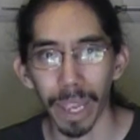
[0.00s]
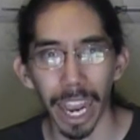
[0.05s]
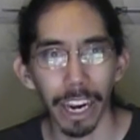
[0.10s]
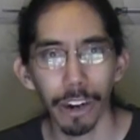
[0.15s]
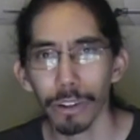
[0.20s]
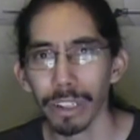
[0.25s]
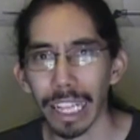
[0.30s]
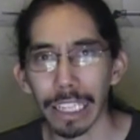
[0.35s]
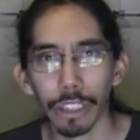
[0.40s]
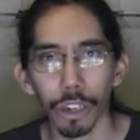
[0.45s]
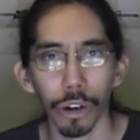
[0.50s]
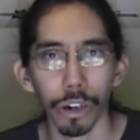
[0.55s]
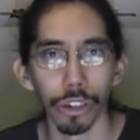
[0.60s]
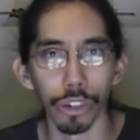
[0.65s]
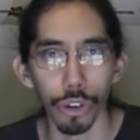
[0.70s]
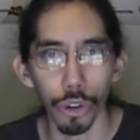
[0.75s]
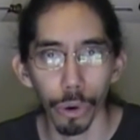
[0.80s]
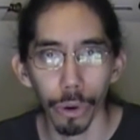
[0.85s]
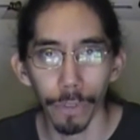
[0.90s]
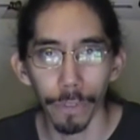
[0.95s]
I know that there are
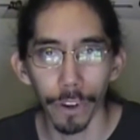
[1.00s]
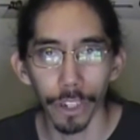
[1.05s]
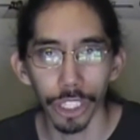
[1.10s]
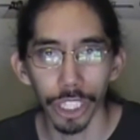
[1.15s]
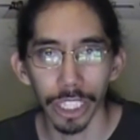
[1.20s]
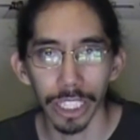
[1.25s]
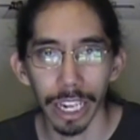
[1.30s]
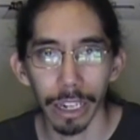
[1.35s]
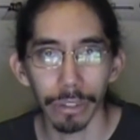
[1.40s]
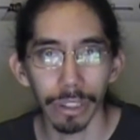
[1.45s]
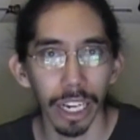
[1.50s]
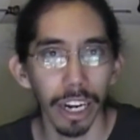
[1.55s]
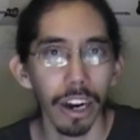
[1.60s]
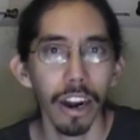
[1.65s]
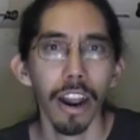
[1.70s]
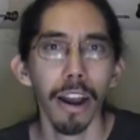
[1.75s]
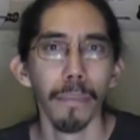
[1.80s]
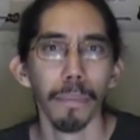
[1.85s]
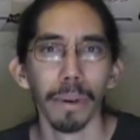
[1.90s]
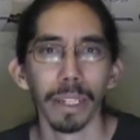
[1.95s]
newer versions out there,
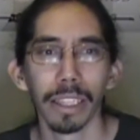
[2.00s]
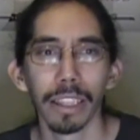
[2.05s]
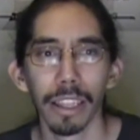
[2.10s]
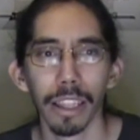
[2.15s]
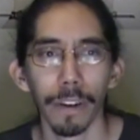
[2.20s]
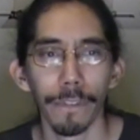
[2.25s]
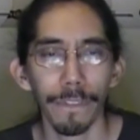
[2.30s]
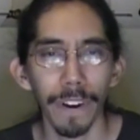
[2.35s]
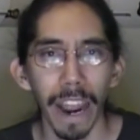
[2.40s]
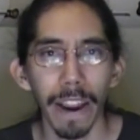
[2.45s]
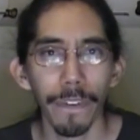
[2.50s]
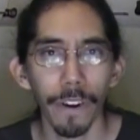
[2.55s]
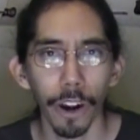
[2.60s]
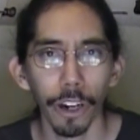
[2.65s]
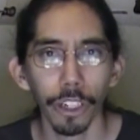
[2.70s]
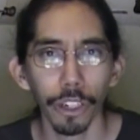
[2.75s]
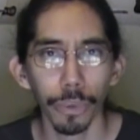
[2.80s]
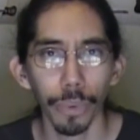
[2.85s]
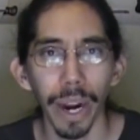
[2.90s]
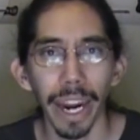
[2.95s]
but the
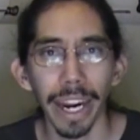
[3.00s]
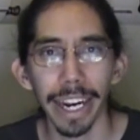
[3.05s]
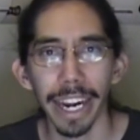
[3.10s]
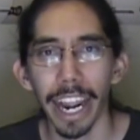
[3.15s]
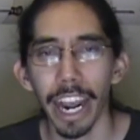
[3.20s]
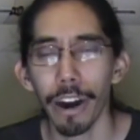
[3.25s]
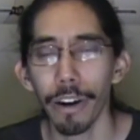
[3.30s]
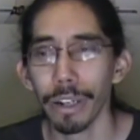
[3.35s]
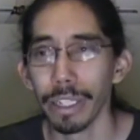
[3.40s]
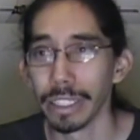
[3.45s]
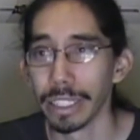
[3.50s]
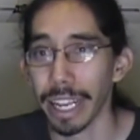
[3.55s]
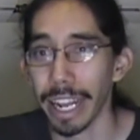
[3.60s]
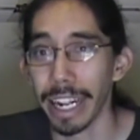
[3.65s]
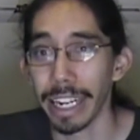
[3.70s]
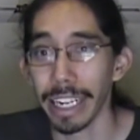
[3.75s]
500 right now is